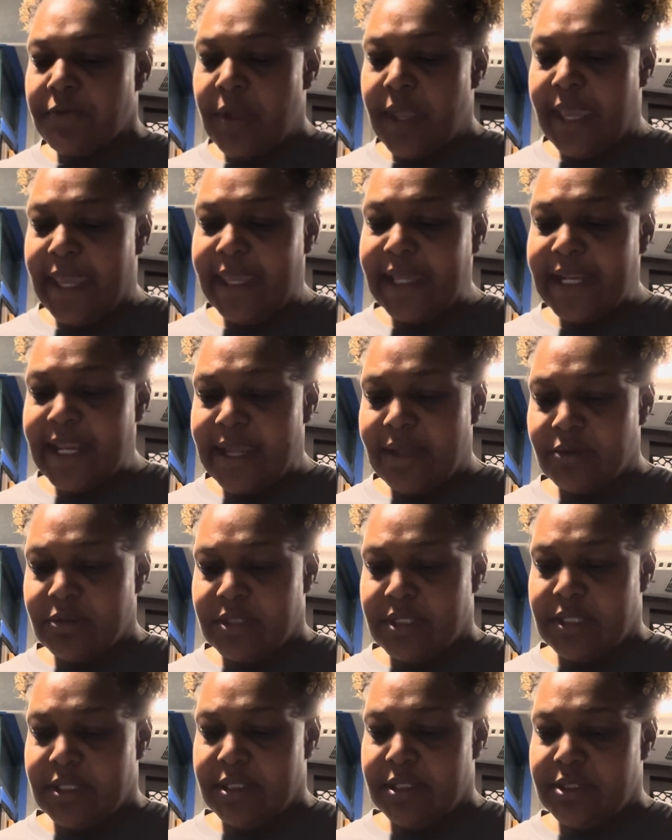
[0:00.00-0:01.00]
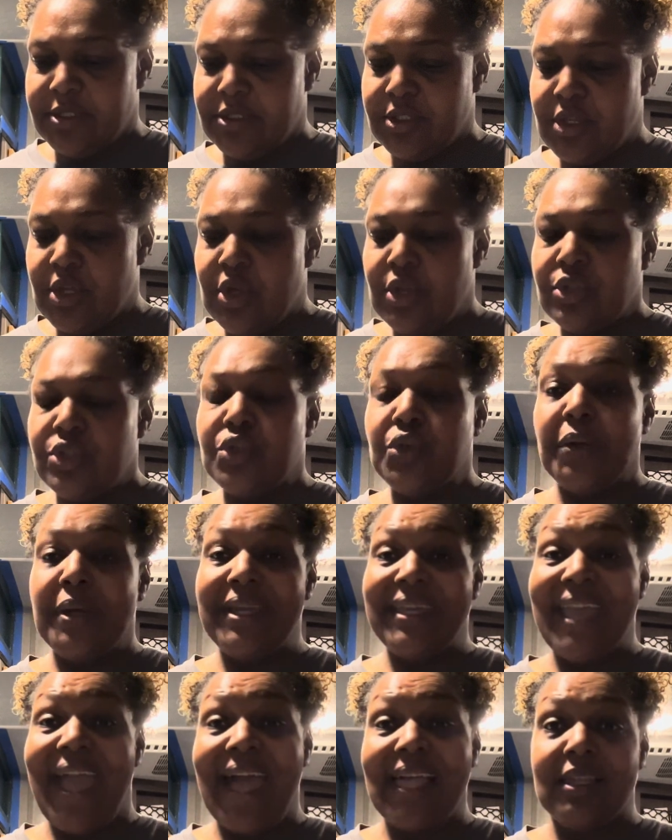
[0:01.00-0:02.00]
8 ounces to a
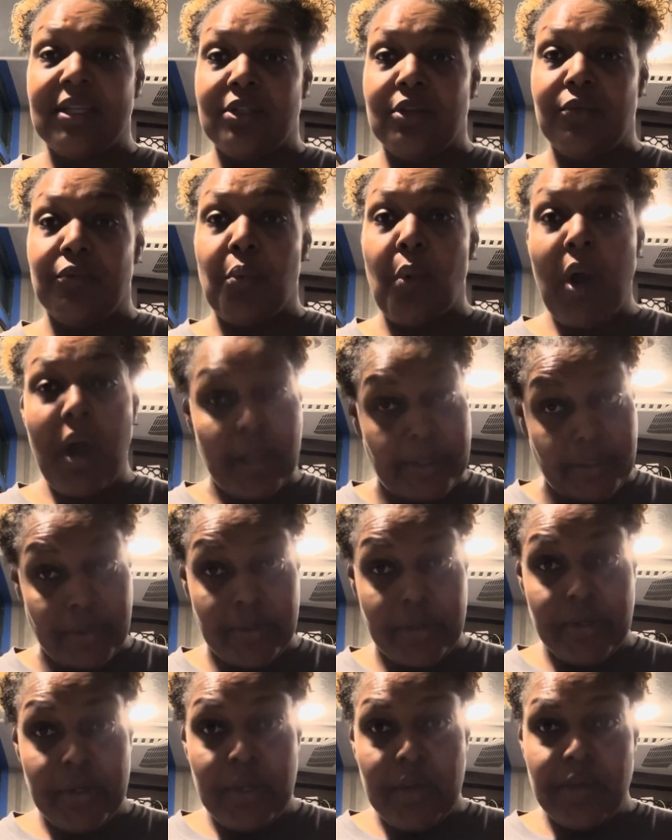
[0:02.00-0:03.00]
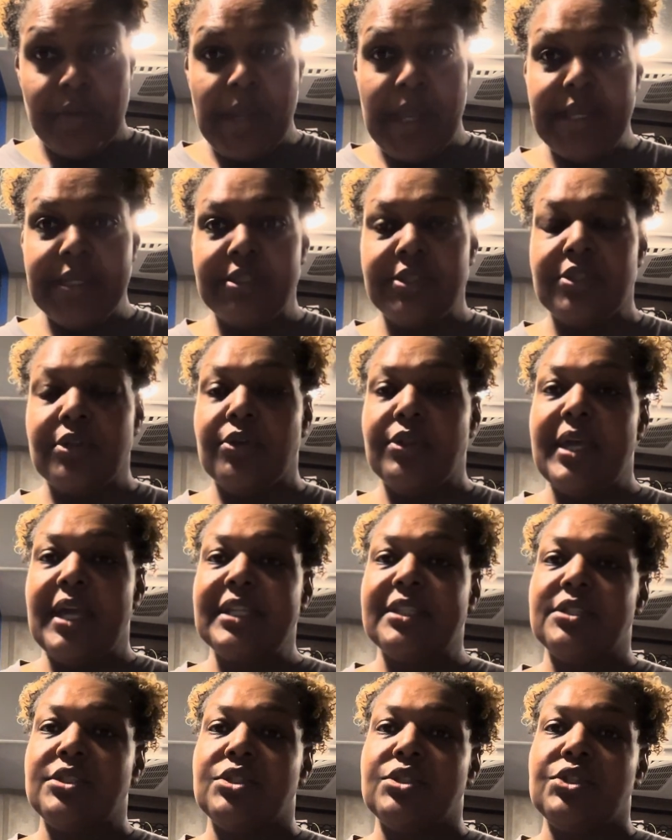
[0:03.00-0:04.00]
gallon of water, right? So
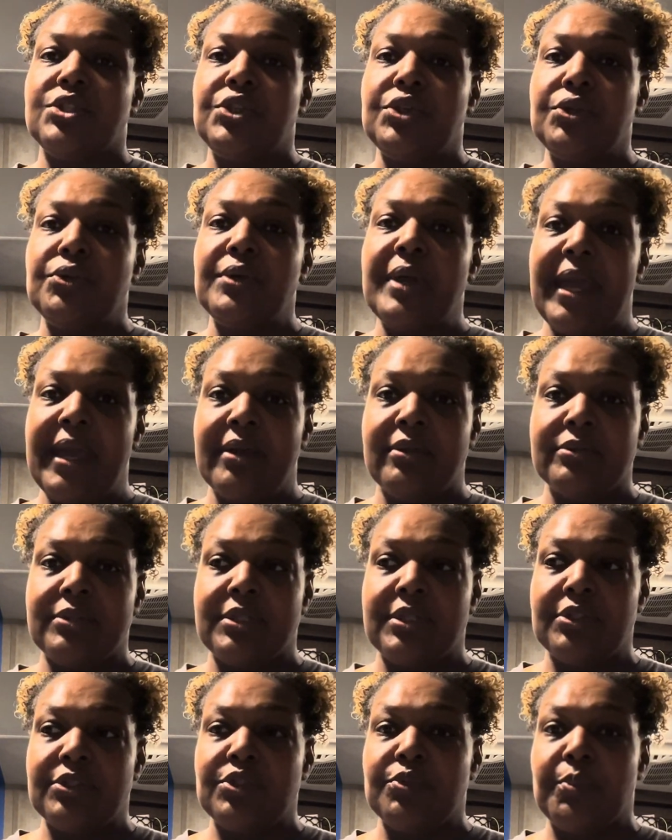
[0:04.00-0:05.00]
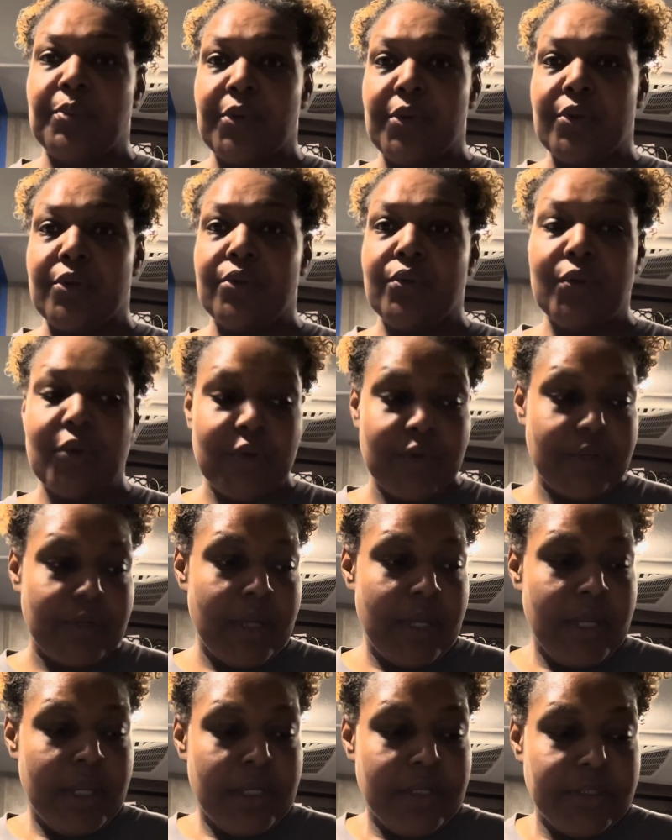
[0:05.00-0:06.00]
that's 2 ounces per quart.
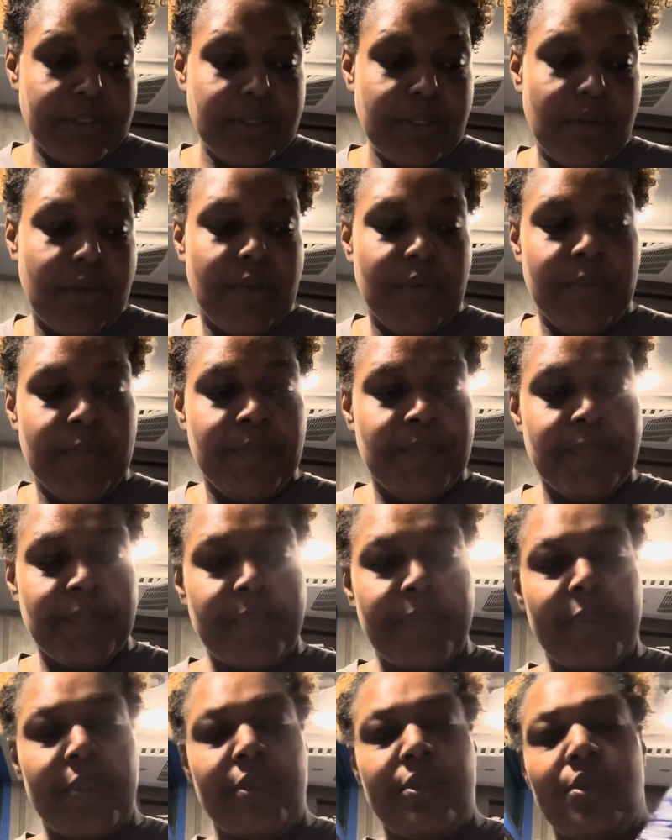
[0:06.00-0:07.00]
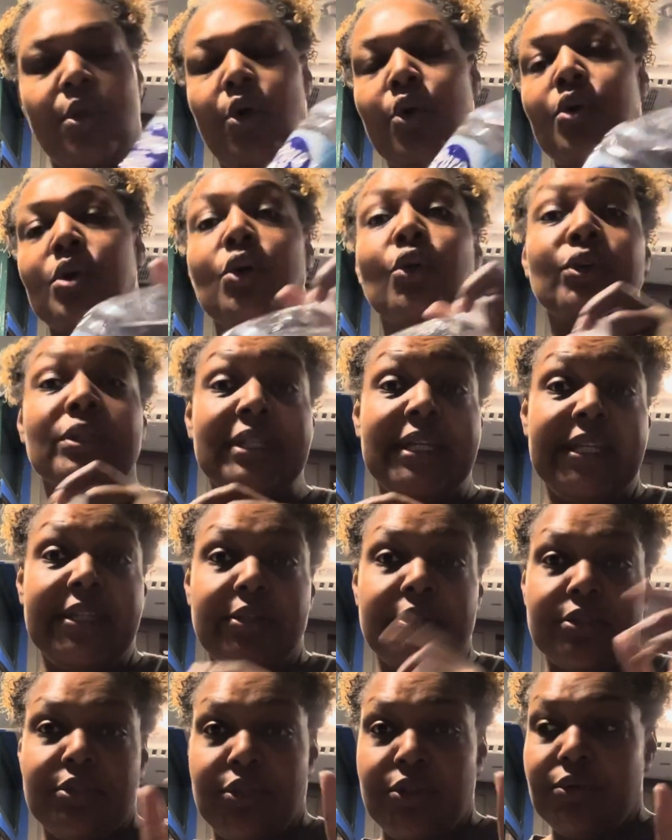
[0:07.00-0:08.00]
So, or
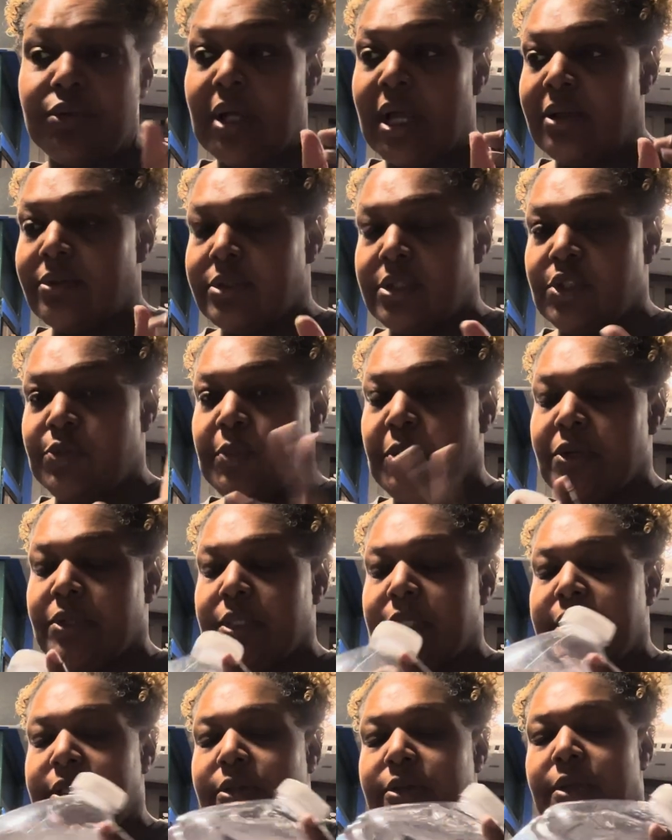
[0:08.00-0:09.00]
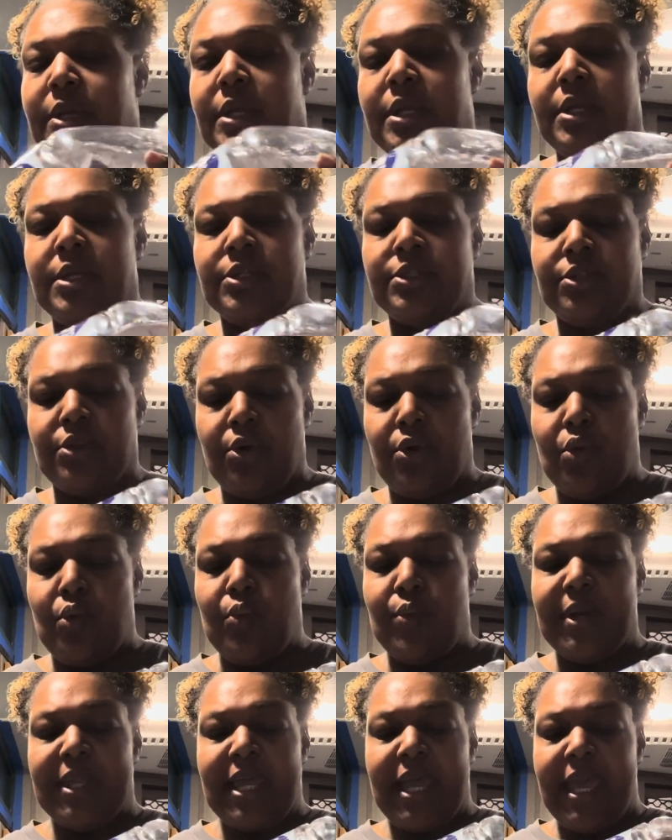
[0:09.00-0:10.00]
liter, 2 ounces per liter. So
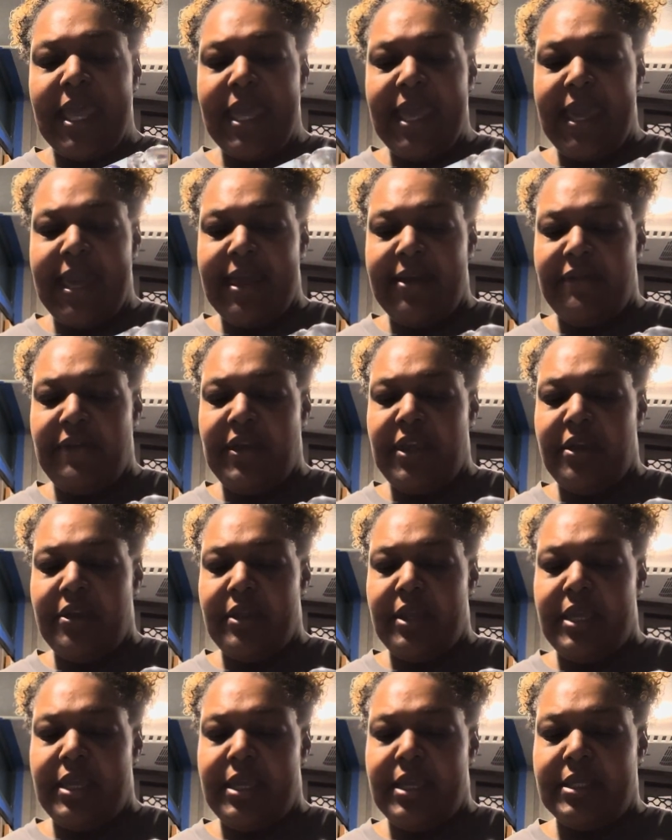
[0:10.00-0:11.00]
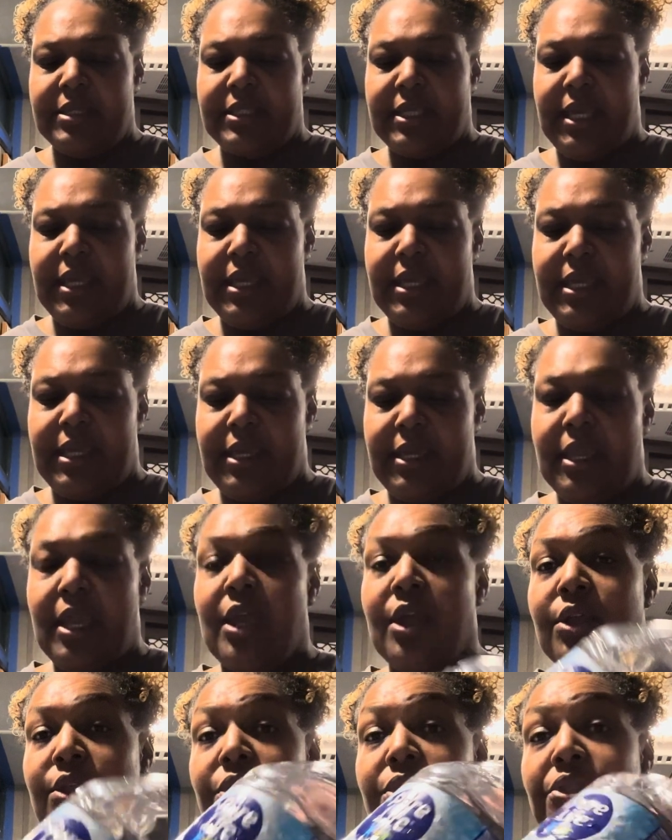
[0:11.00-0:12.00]
what I have here is a
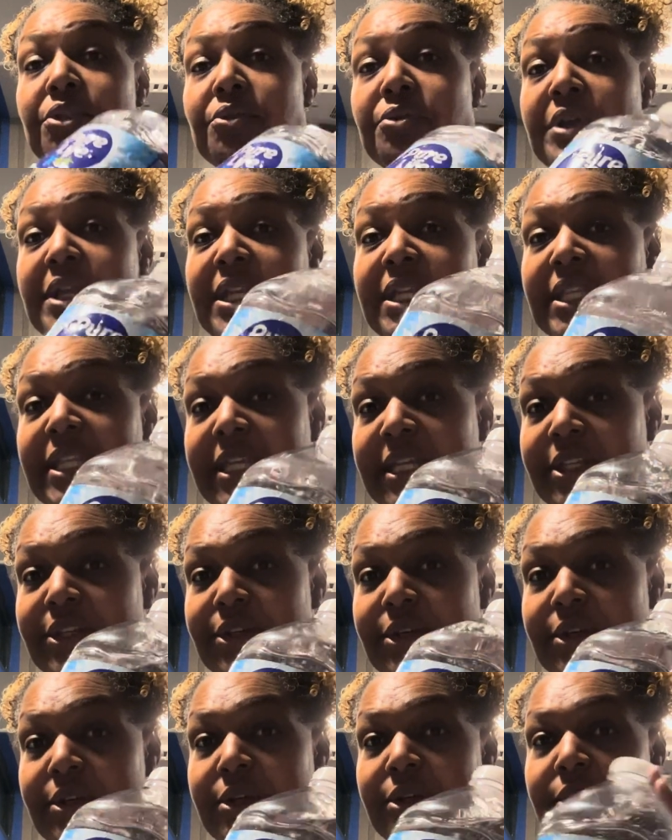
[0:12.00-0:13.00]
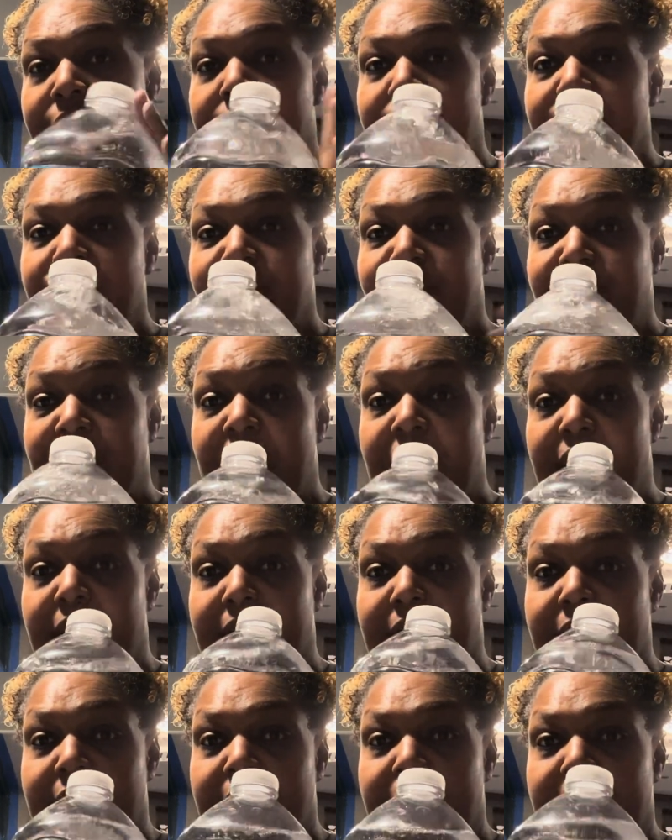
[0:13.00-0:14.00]
3-liter
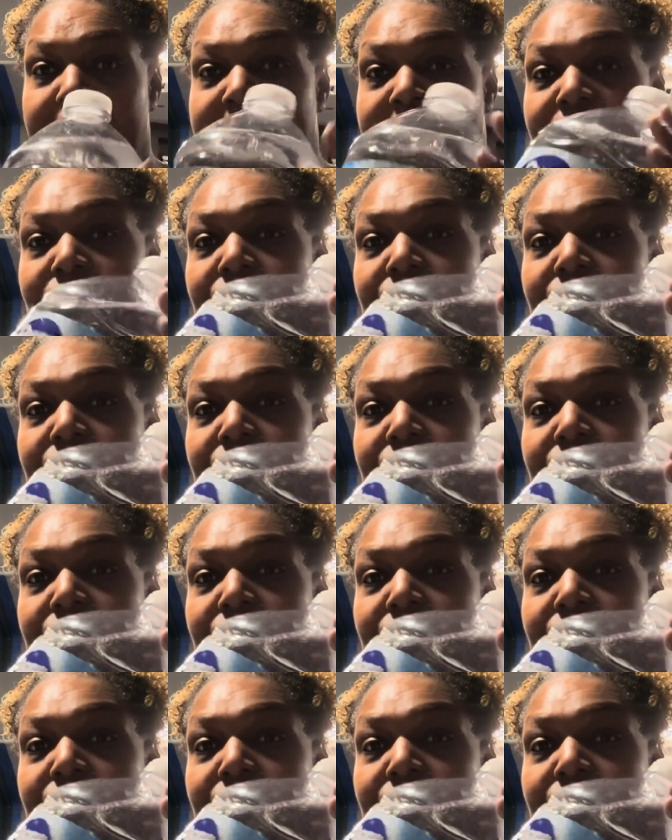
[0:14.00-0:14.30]
jug. And as